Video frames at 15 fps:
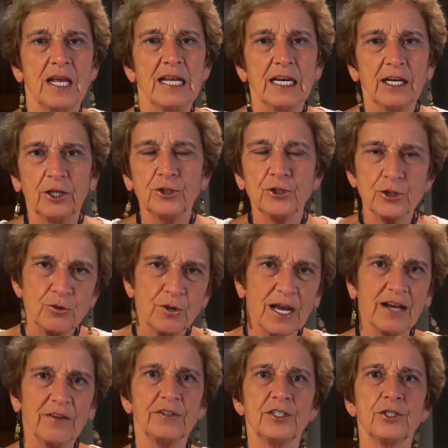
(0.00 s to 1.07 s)
Now, you do
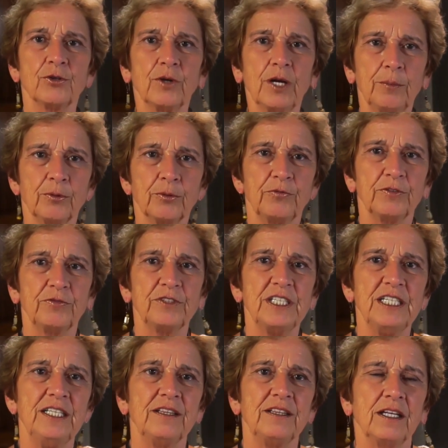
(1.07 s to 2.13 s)
have until April
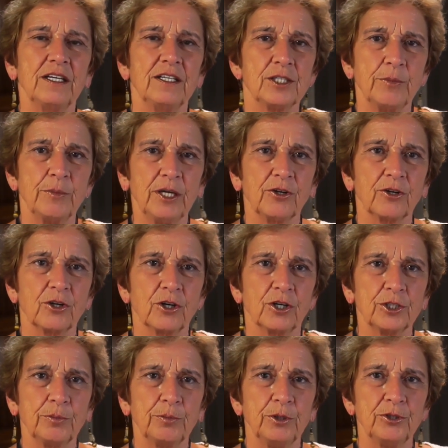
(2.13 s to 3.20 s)
15th to make your
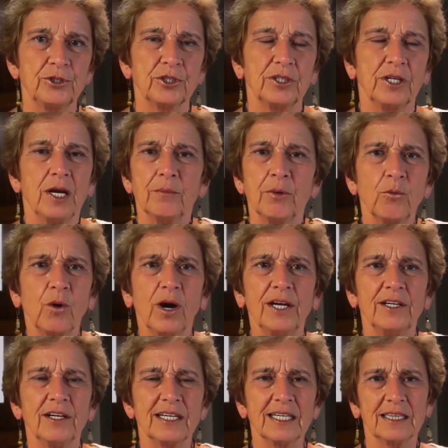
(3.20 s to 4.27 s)
contribution, but why
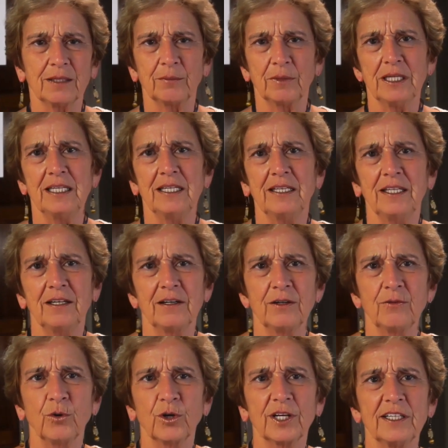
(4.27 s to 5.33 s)
not get the money in there
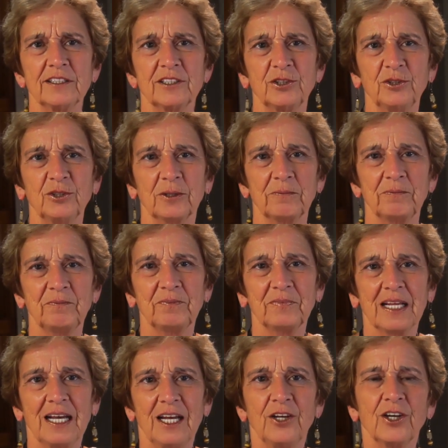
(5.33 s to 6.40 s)
and working sooner?
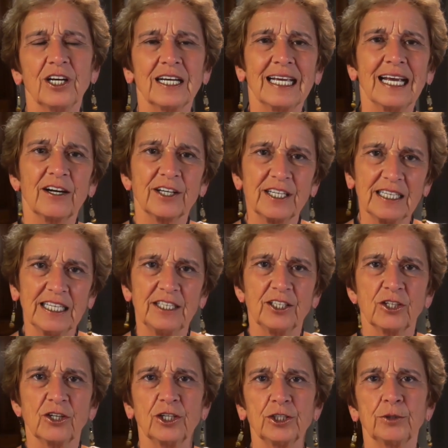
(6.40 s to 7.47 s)
You're going to calculate the
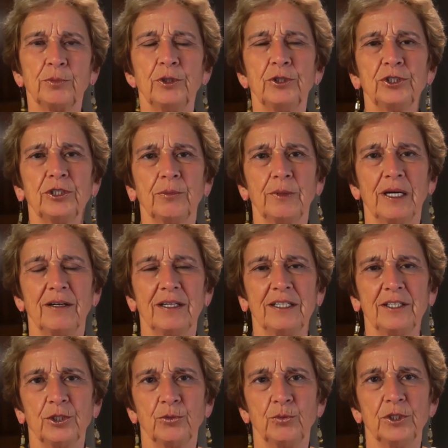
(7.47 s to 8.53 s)
contribution amount
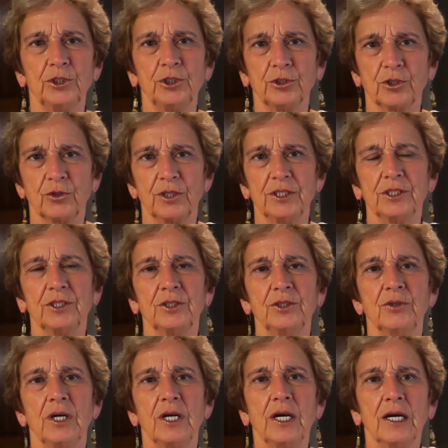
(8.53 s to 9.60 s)
into which you're going to